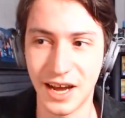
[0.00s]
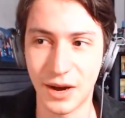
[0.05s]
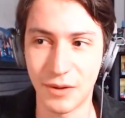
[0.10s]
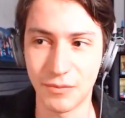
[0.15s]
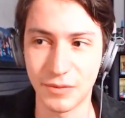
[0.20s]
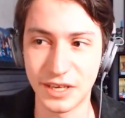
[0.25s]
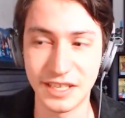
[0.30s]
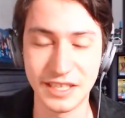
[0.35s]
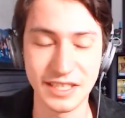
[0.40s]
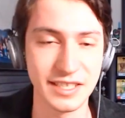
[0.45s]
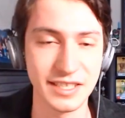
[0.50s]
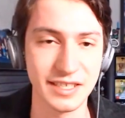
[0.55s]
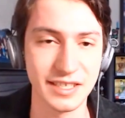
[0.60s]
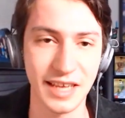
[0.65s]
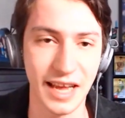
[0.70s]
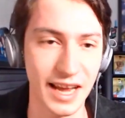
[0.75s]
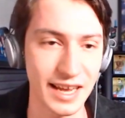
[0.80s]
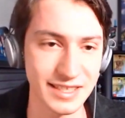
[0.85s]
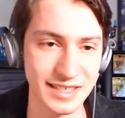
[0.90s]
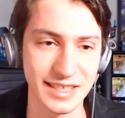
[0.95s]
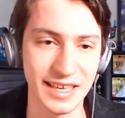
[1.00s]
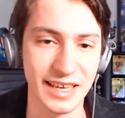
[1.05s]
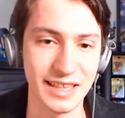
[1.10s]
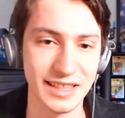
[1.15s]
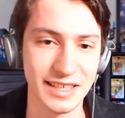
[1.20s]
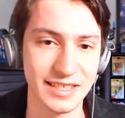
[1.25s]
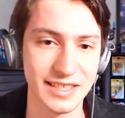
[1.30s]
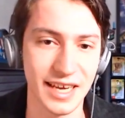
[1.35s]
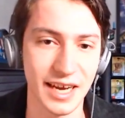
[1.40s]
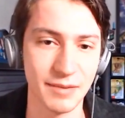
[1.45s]
he just hasn't had
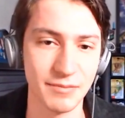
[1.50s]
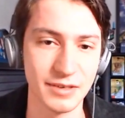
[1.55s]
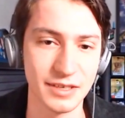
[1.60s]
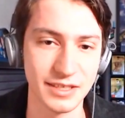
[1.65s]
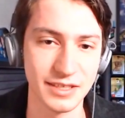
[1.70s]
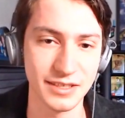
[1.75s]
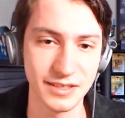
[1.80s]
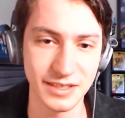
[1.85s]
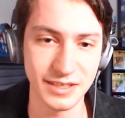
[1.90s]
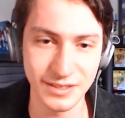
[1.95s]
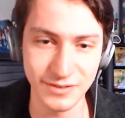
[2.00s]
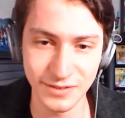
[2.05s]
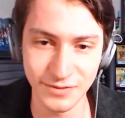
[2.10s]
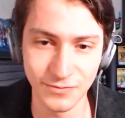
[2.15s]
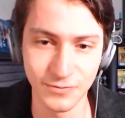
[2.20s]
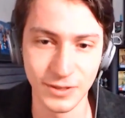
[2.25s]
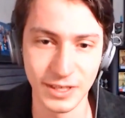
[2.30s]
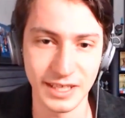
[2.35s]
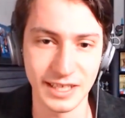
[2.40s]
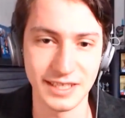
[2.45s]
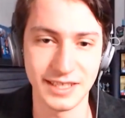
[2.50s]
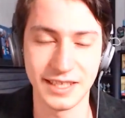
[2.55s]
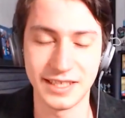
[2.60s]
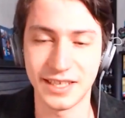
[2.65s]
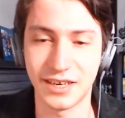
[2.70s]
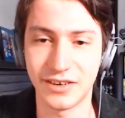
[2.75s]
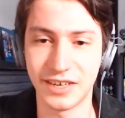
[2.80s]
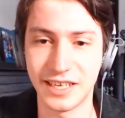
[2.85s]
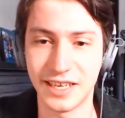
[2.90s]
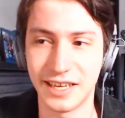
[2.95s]
the time to really sit
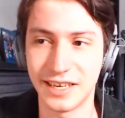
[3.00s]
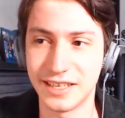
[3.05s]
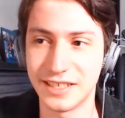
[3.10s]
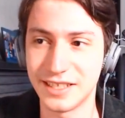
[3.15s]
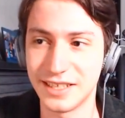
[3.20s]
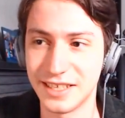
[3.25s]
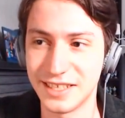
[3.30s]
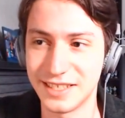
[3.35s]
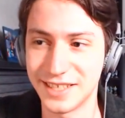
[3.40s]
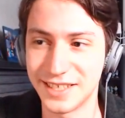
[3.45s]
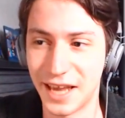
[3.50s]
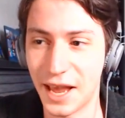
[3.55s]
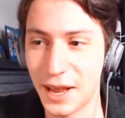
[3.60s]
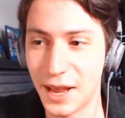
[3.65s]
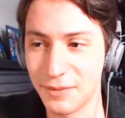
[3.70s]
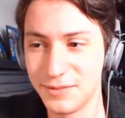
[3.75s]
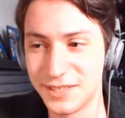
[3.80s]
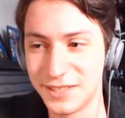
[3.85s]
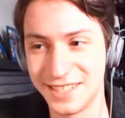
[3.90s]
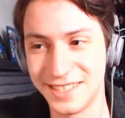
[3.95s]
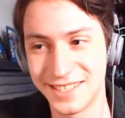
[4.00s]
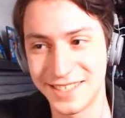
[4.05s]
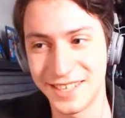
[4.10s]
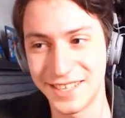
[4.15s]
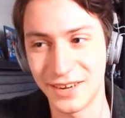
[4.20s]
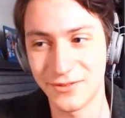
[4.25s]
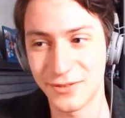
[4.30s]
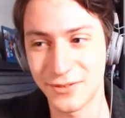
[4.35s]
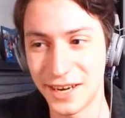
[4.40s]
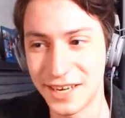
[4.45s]
down and get into these games and
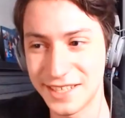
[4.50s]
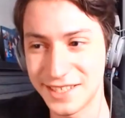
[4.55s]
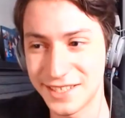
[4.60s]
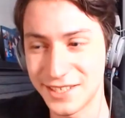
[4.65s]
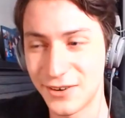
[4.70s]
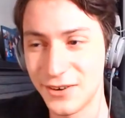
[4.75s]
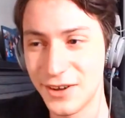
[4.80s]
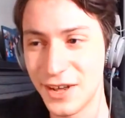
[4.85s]
stuff, right? So